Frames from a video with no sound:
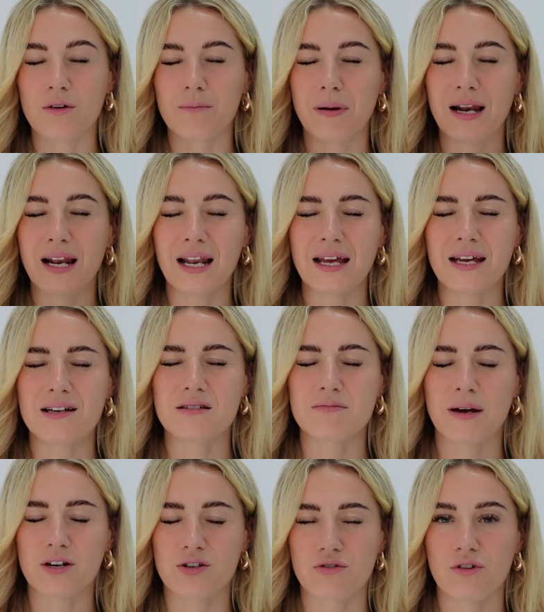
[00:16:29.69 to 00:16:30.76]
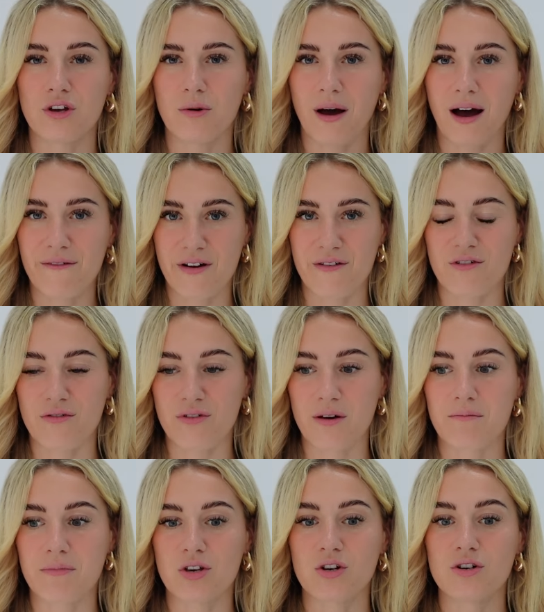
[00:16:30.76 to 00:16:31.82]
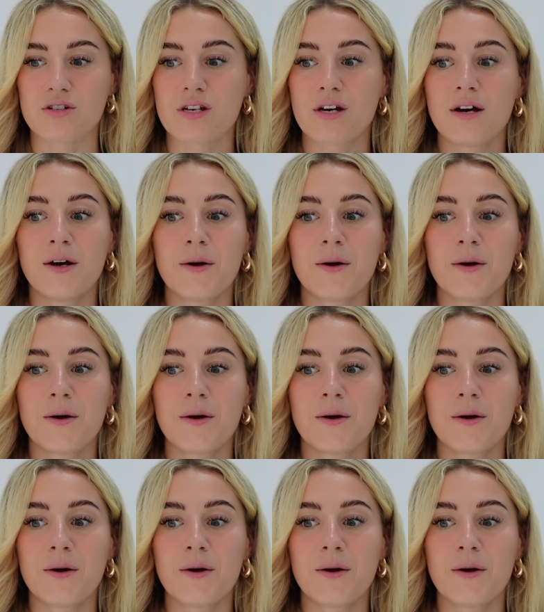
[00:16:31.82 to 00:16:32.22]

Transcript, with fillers: Please make sure you have everything, because